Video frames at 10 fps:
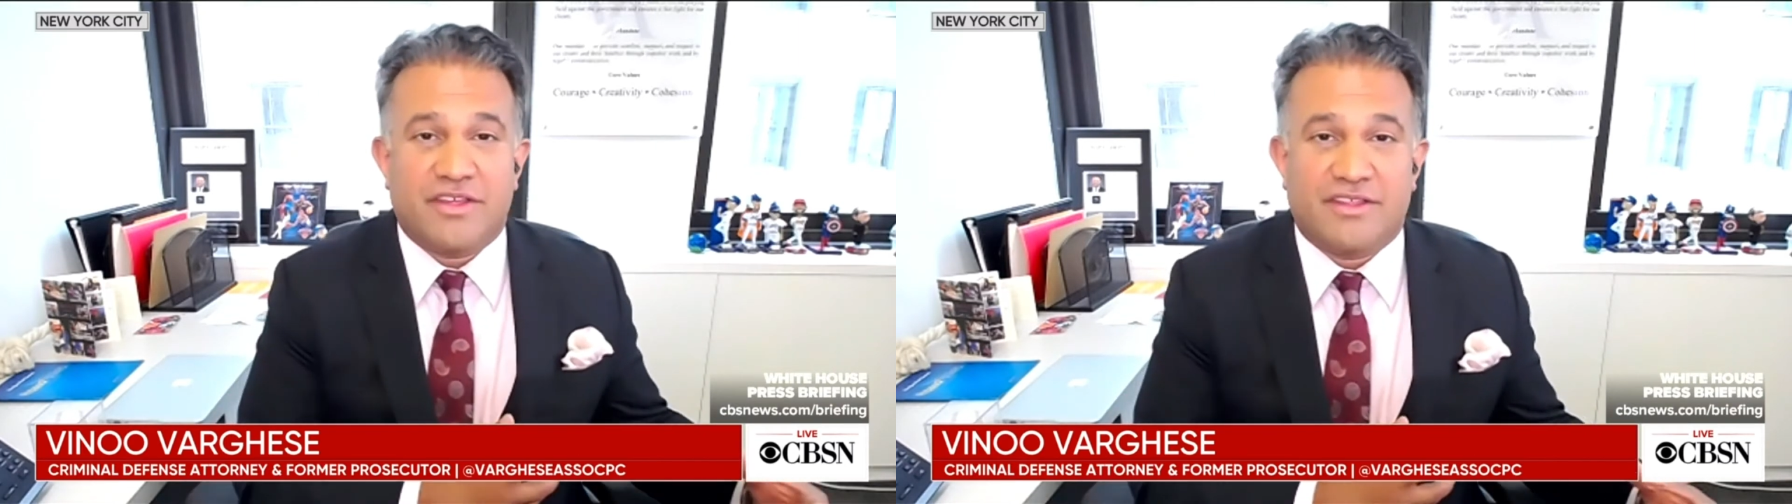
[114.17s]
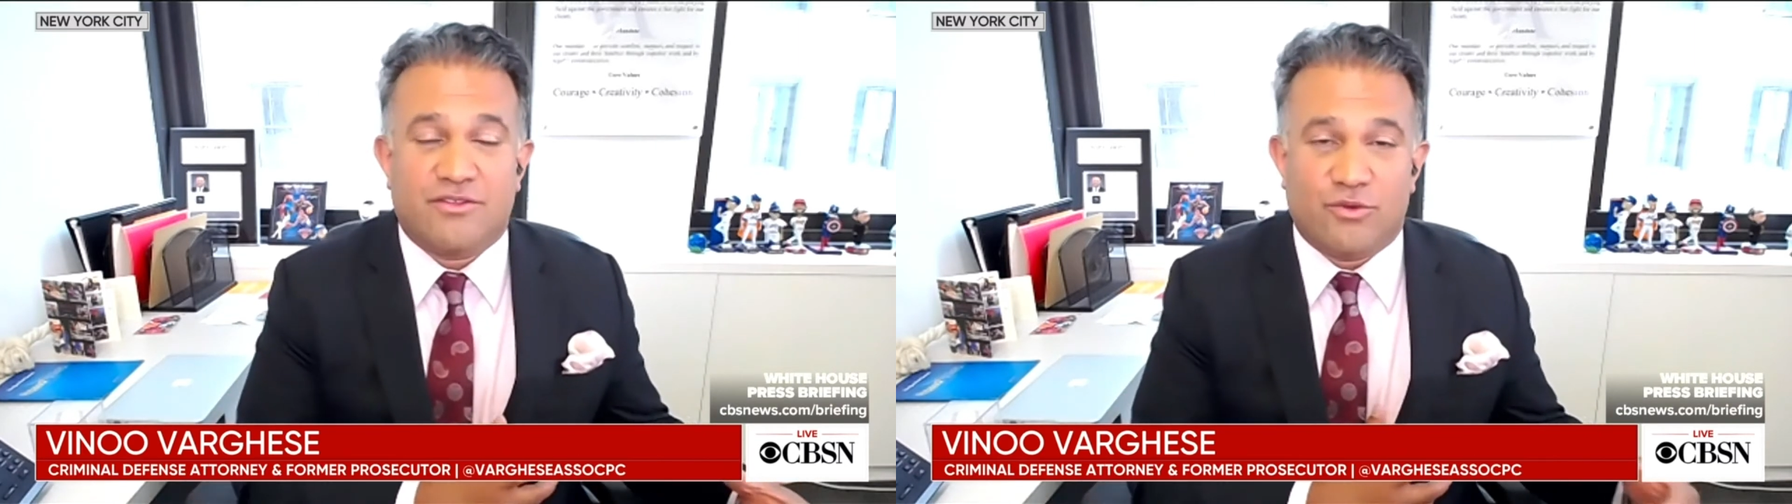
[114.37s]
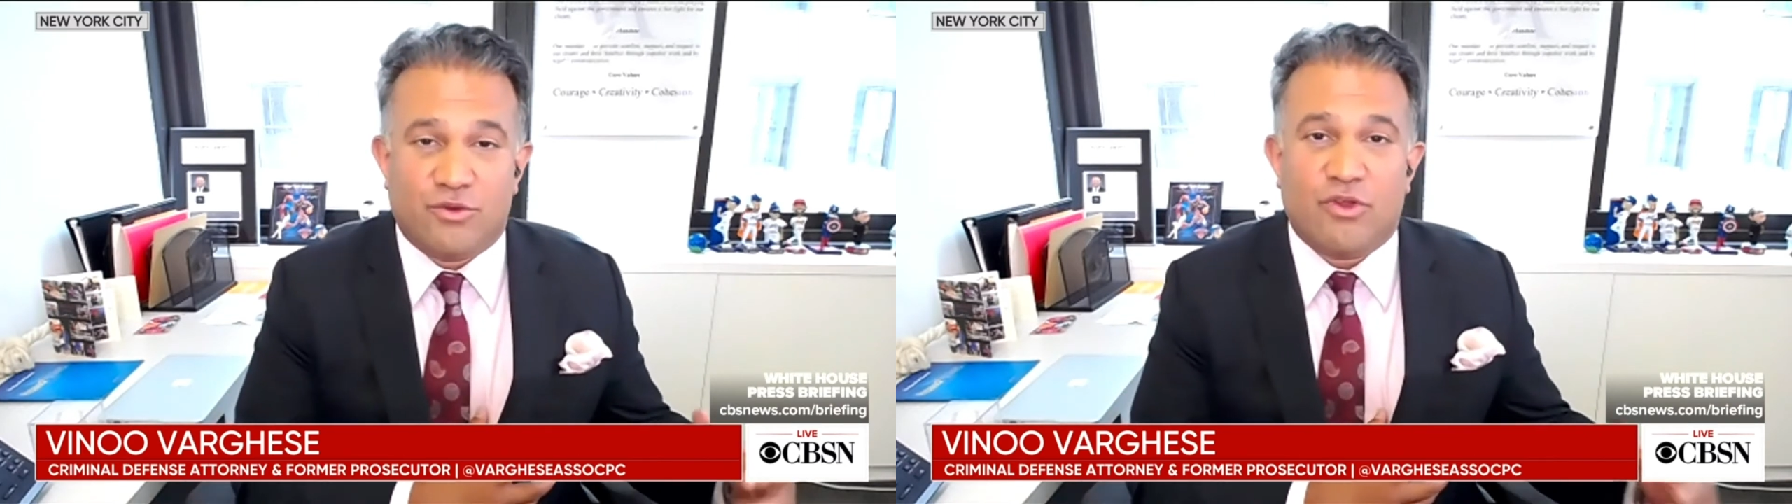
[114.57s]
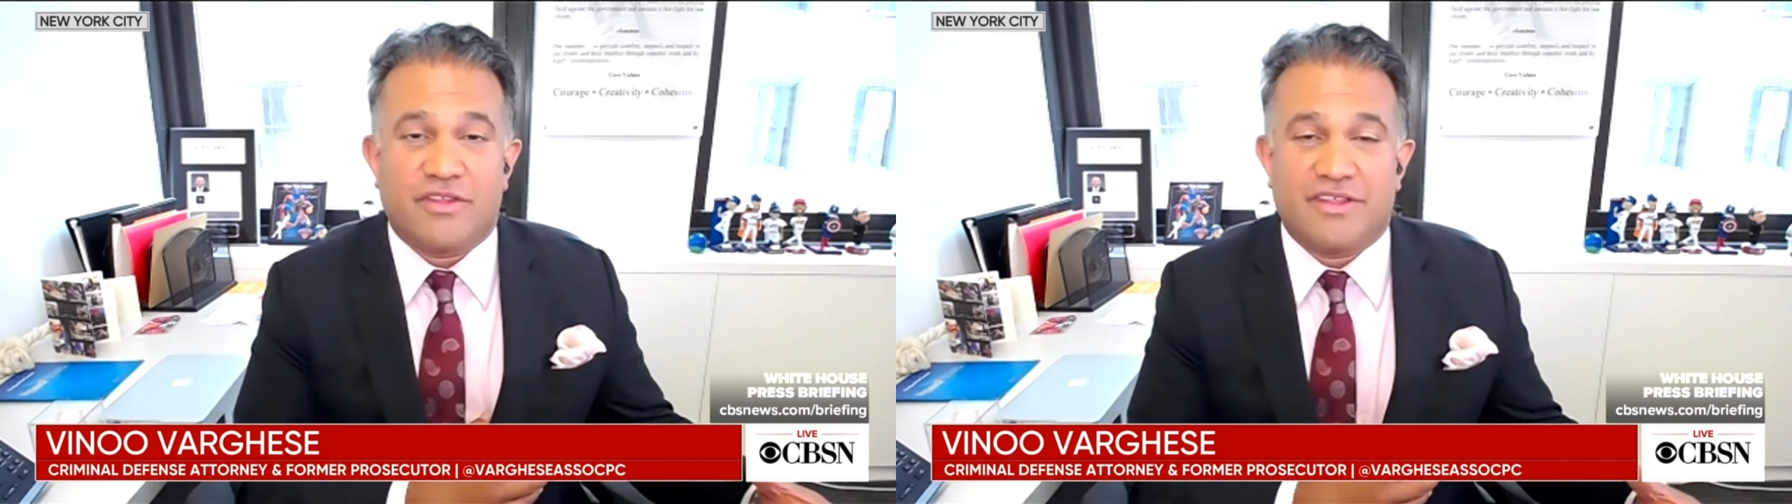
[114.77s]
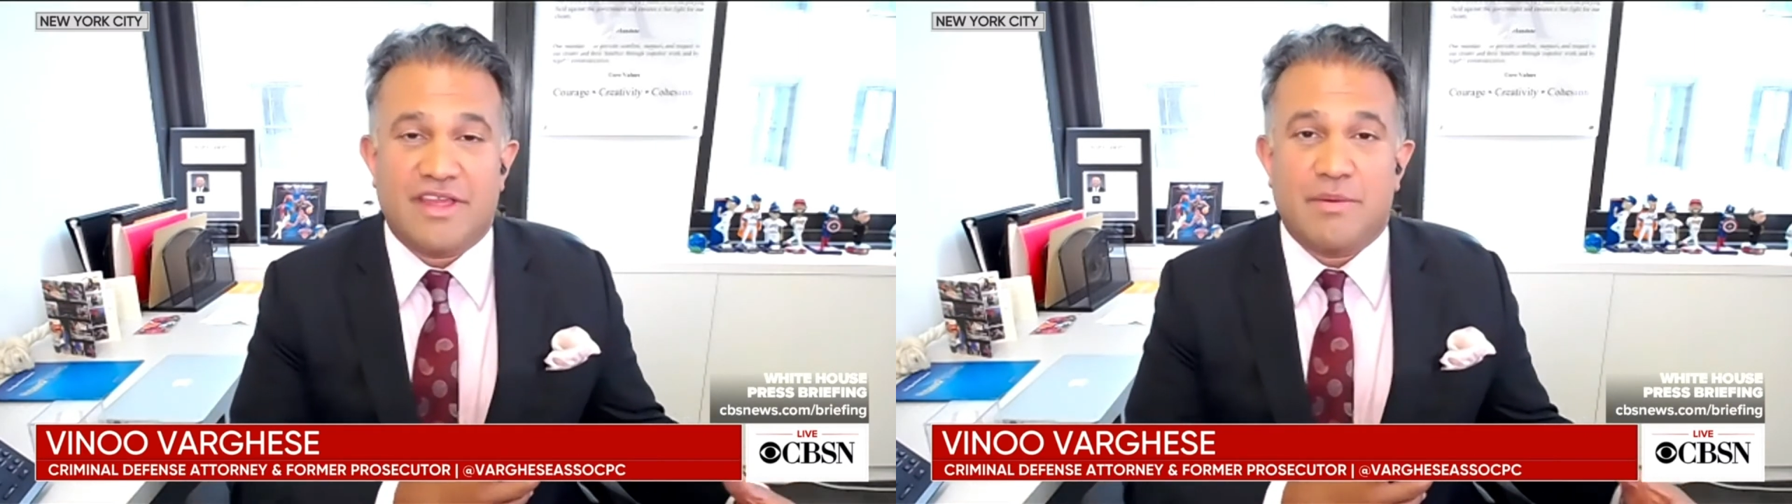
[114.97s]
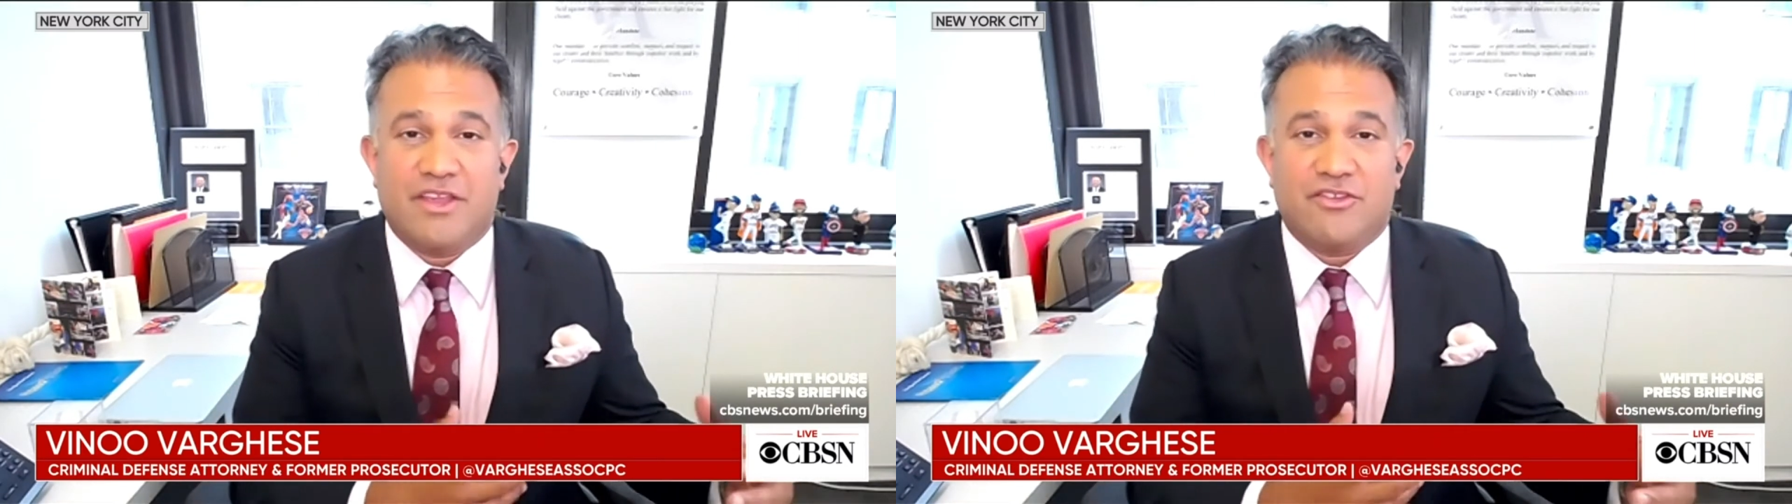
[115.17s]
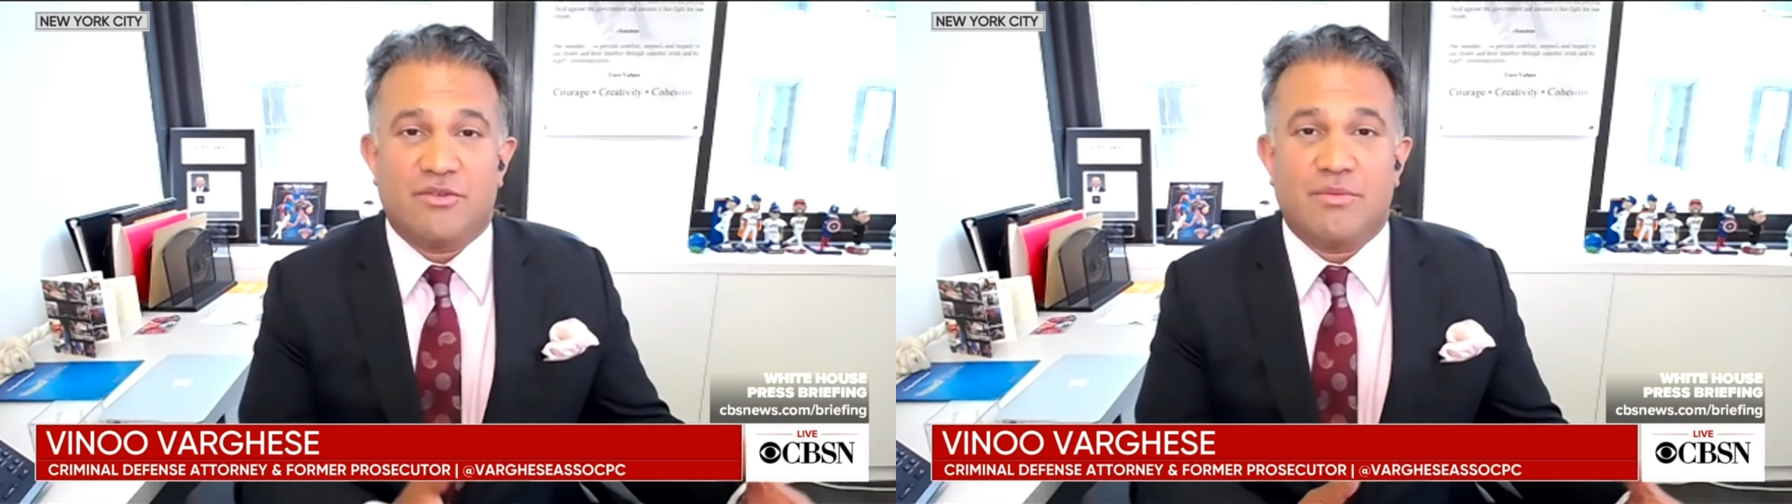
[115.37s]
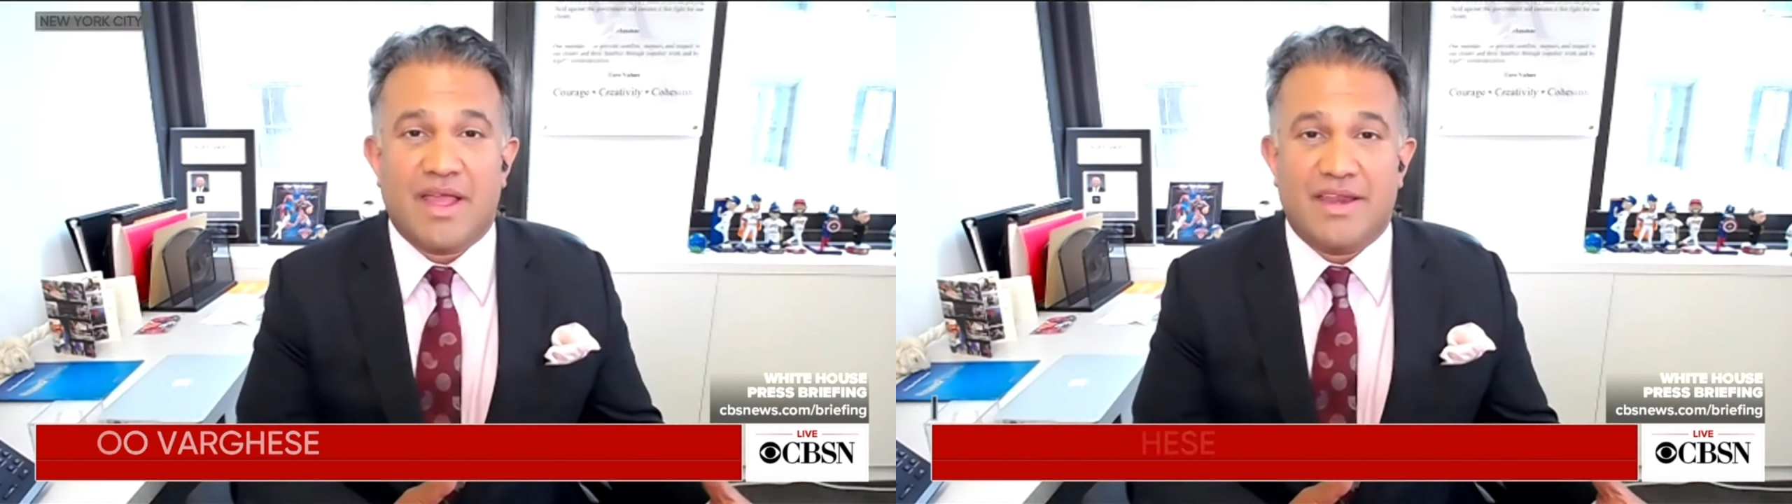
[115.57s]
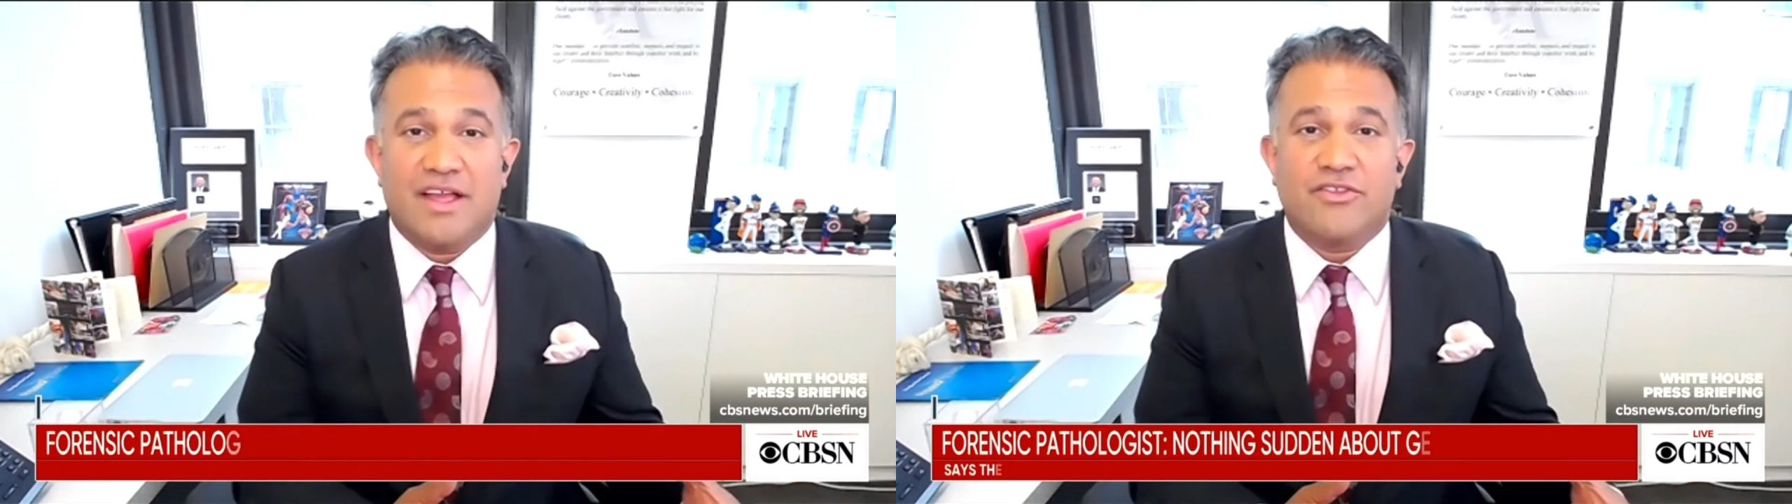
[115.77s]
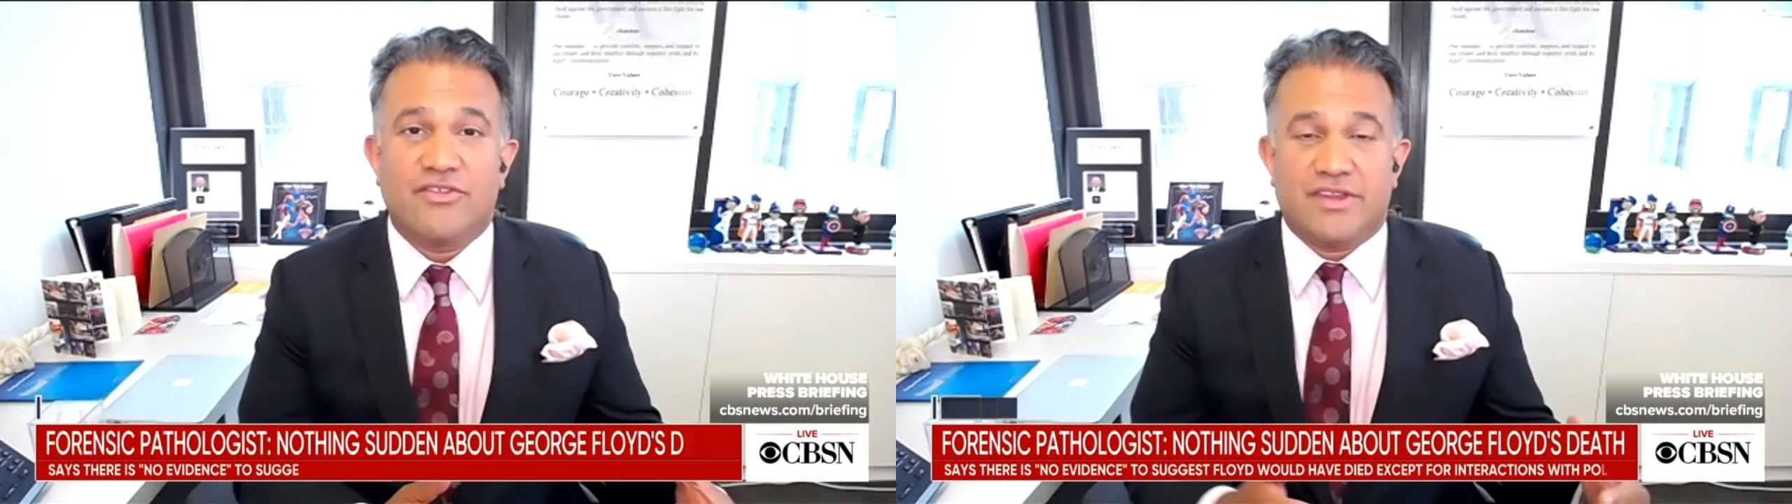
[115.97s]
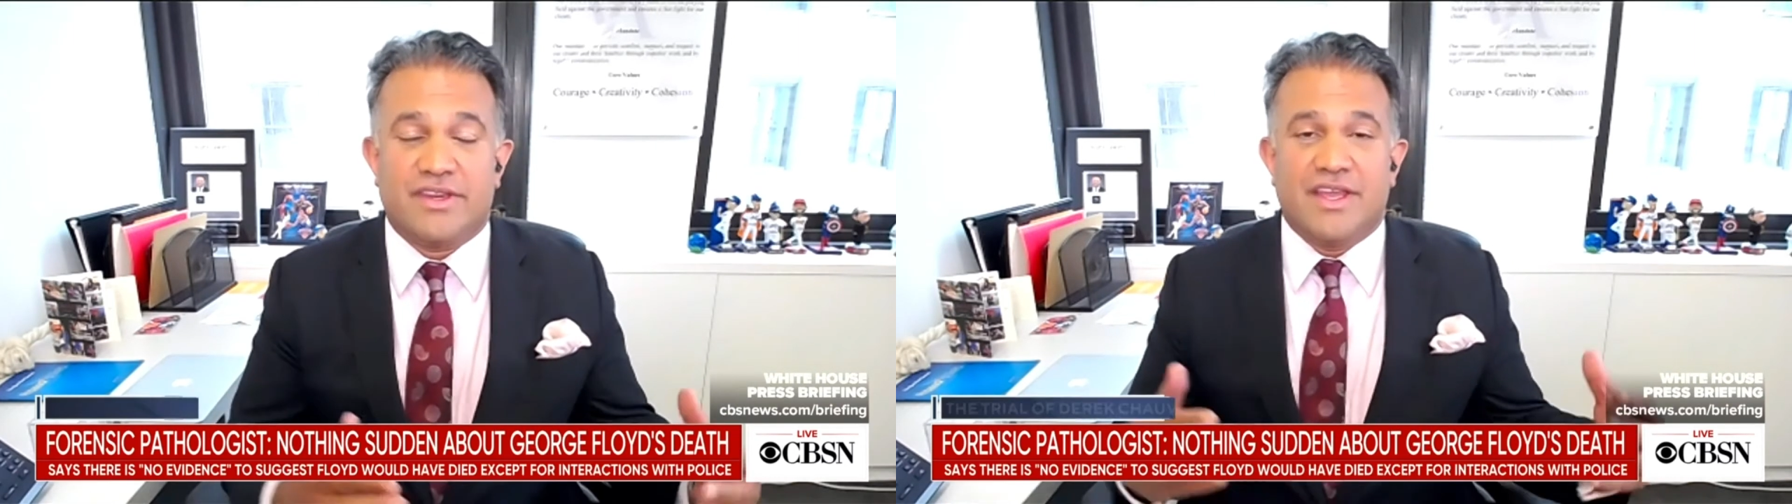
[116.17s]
through cross-examination by Nelson